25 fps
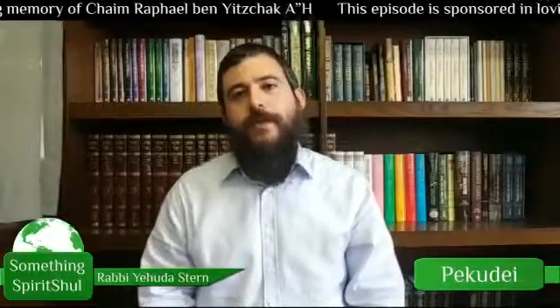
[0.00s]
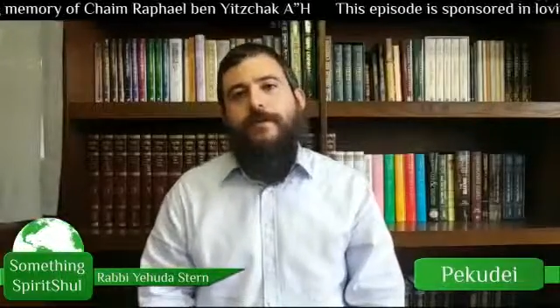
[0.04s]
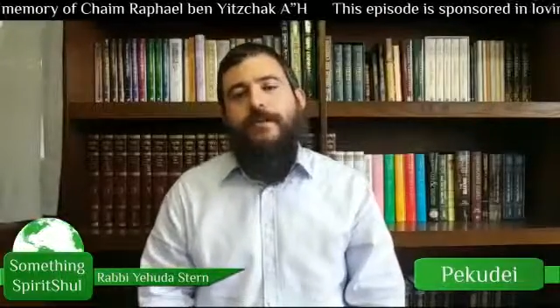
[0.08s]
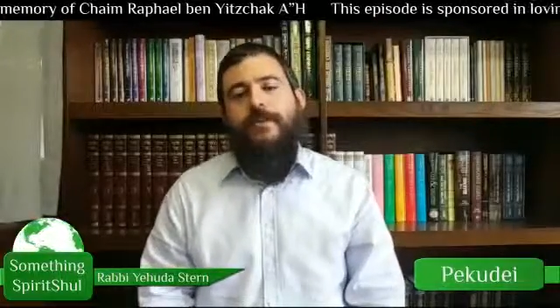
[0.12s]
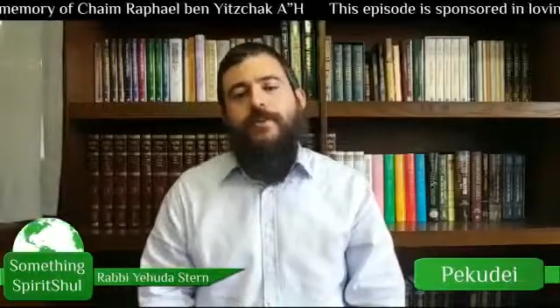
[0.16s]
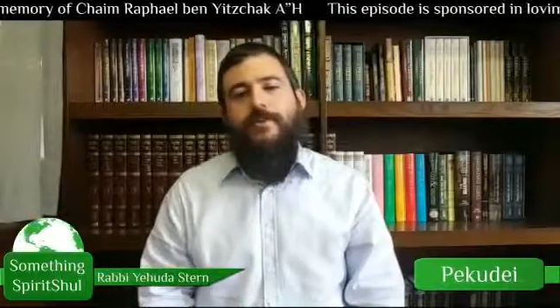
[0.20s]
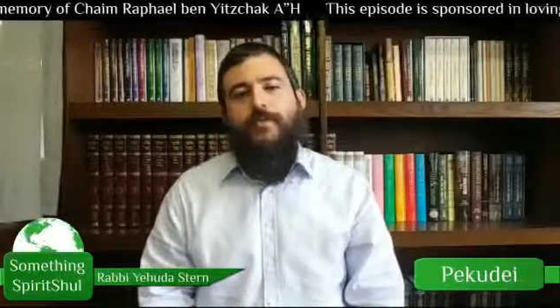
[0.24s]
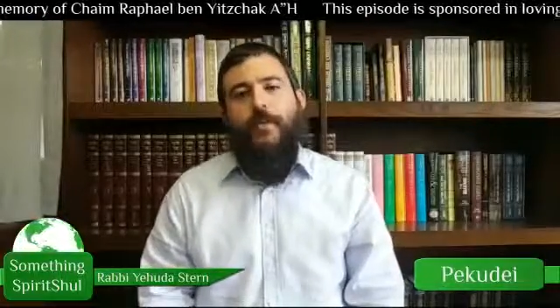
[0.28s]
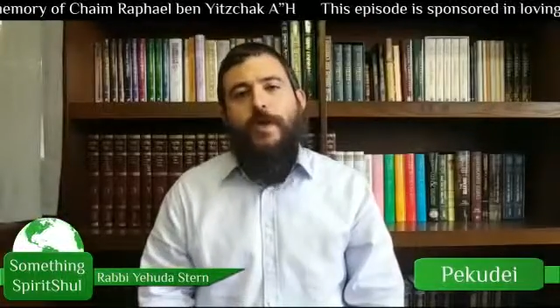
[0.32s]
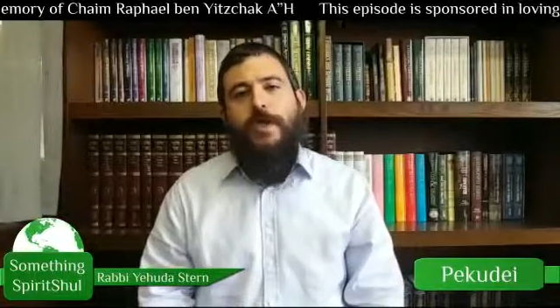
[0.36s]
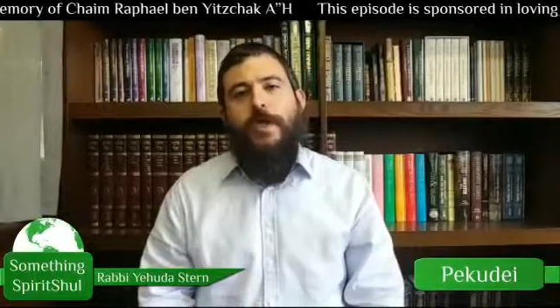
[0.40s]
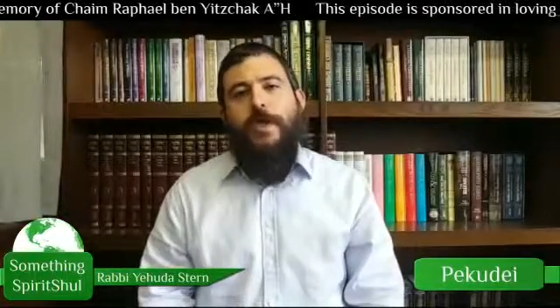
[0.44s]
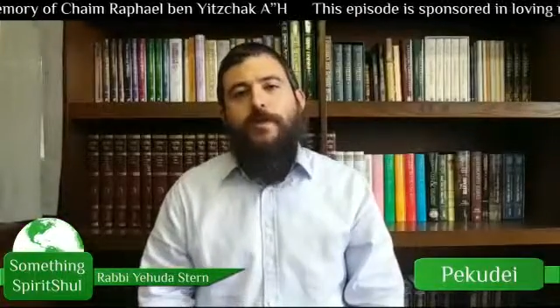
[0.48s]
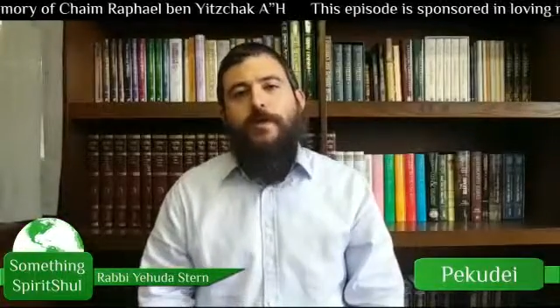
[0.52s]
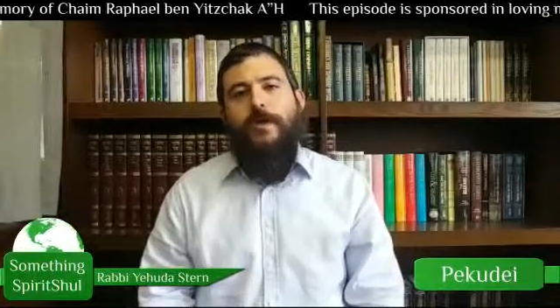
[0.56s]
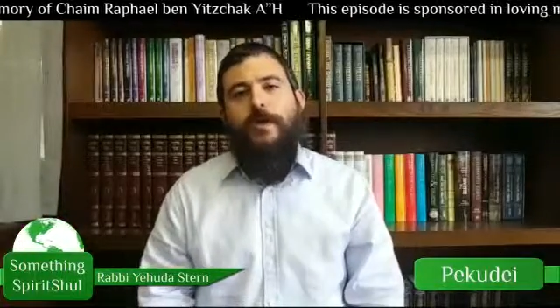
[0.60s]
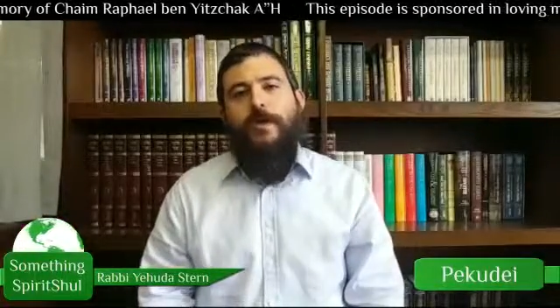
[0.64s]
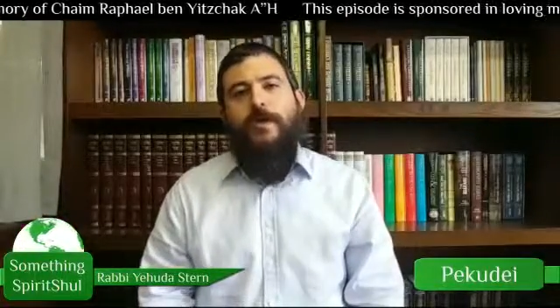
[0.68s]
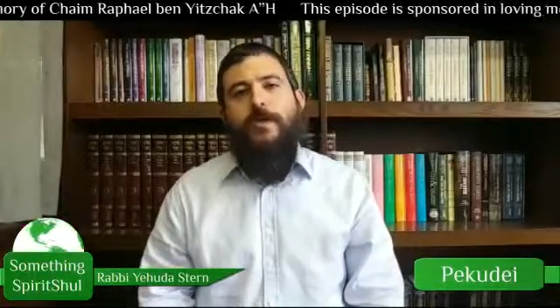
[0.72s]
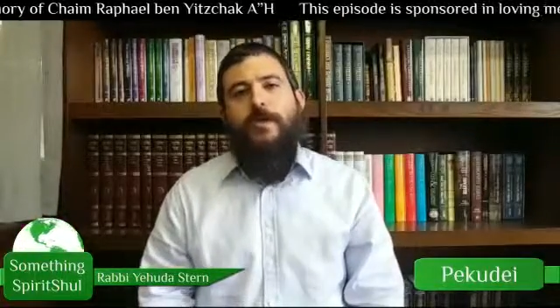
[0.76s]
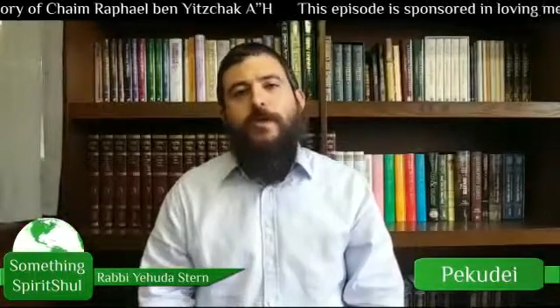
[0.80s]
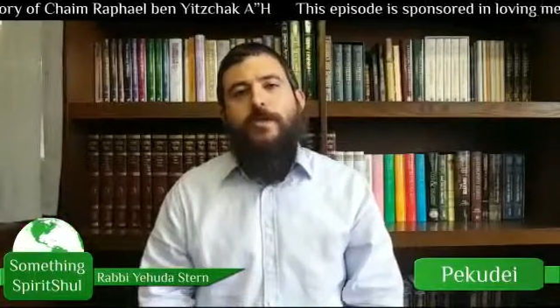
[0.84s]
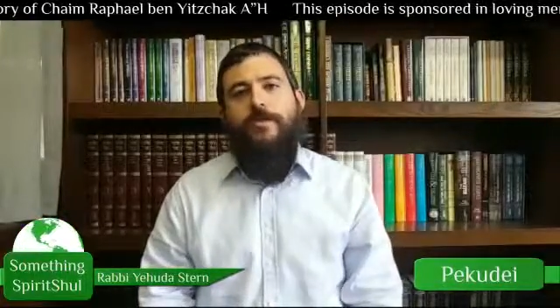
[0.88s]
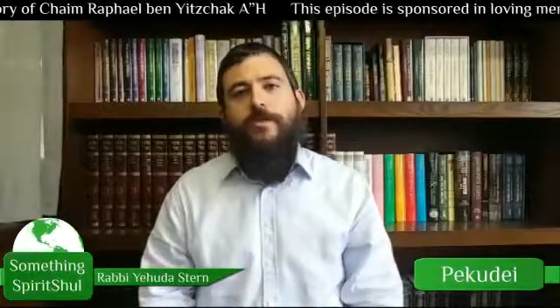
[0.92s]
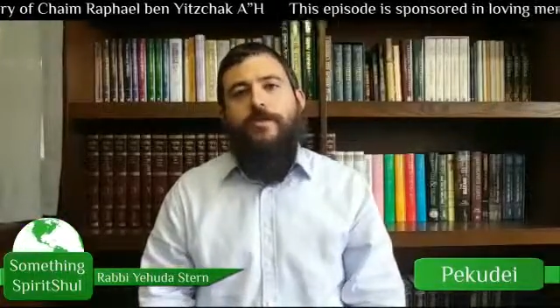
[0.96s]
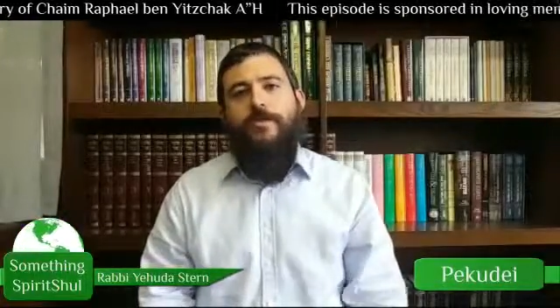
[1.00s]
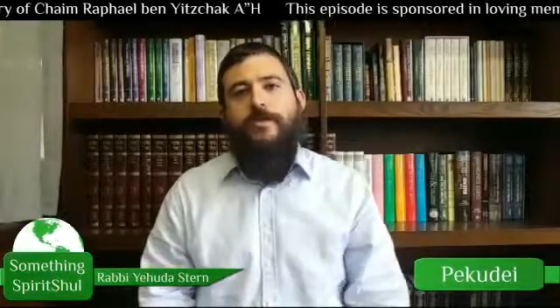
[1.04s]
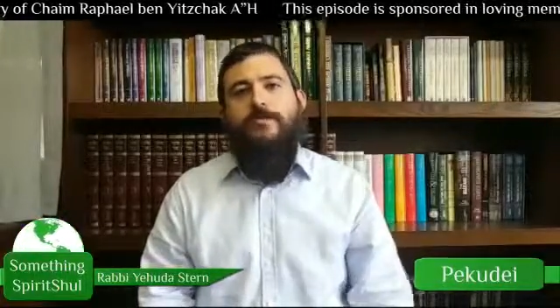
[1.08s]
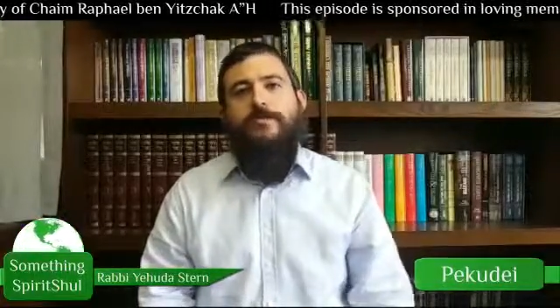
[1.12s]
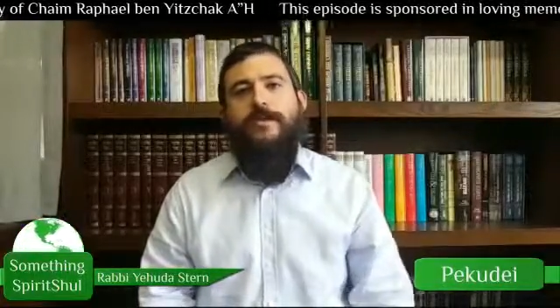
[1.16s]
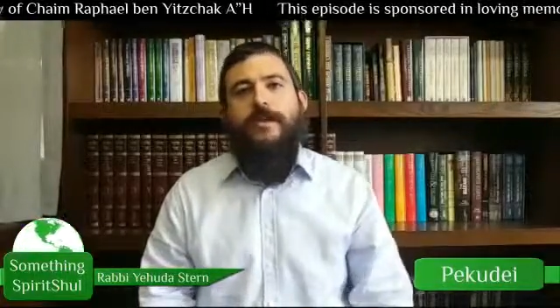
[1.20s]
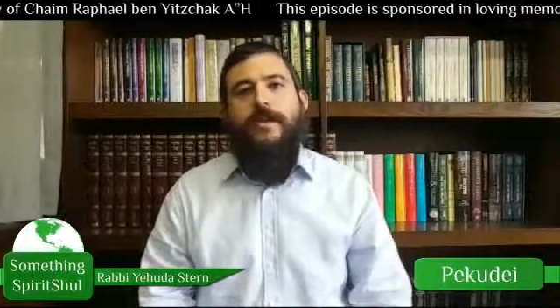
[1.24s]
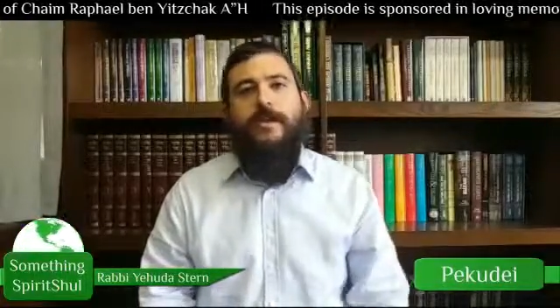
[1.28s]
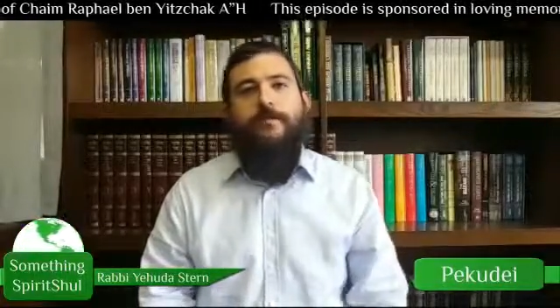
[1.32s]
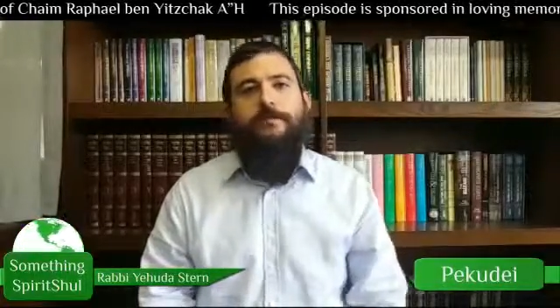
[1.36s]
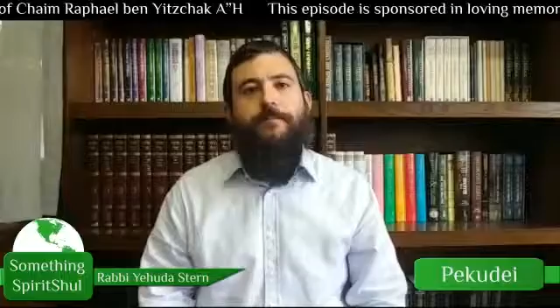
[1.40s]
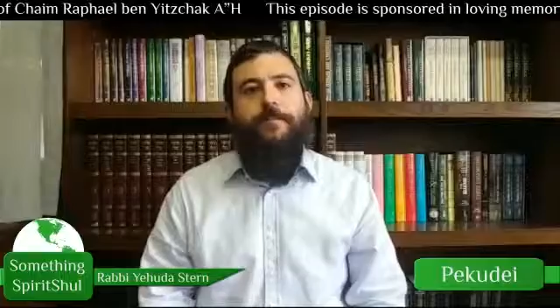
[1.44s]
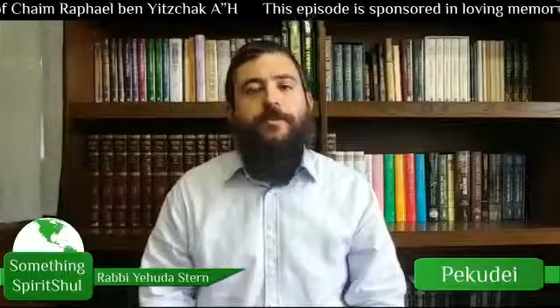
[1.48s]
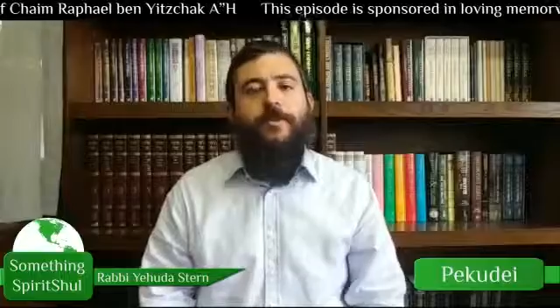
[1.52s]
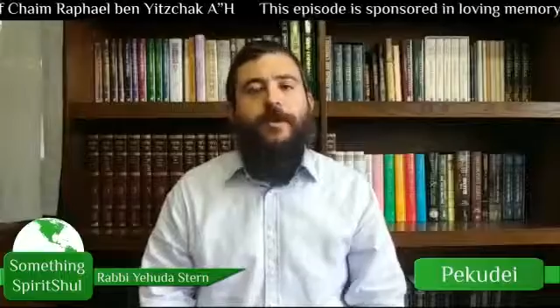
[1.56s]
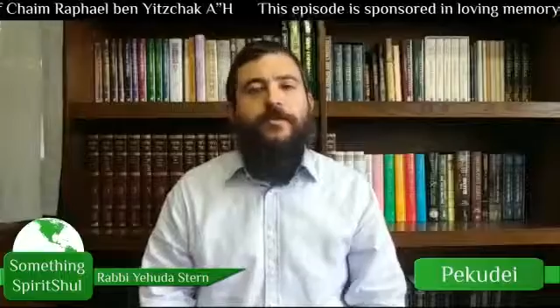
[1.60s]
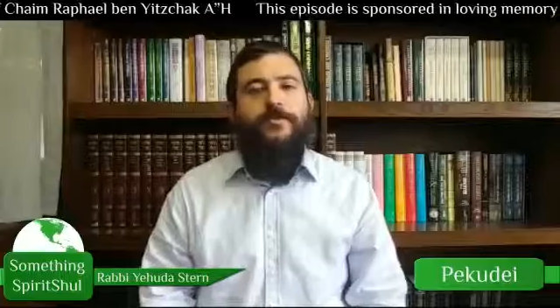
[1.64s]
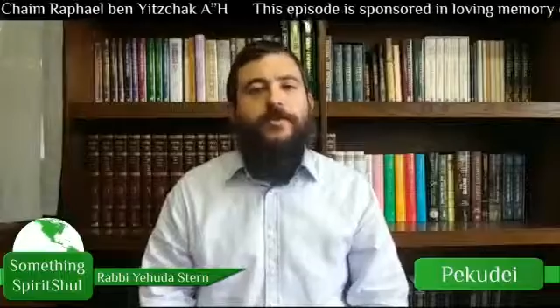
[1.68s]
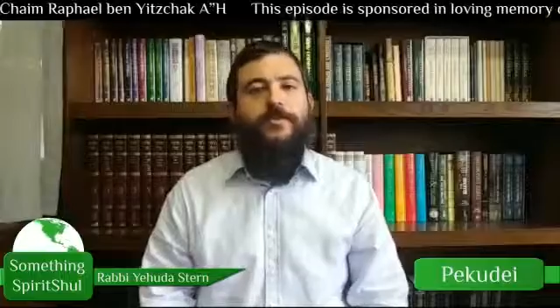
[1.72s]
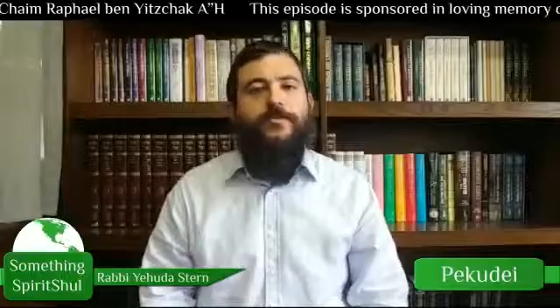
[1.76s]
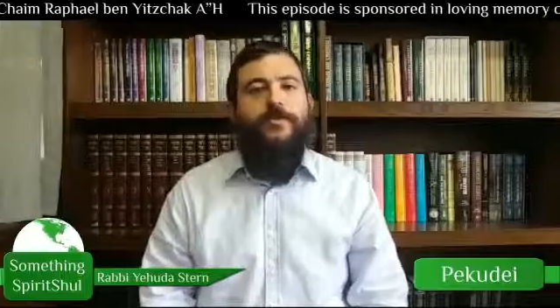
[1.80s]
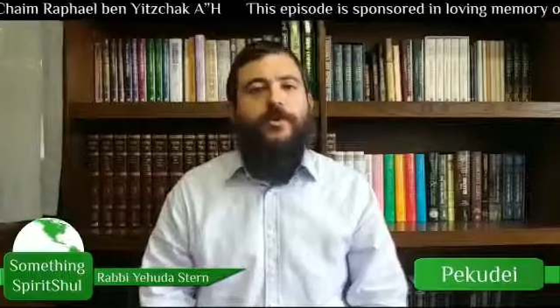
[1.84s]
This week we conclude the second book of the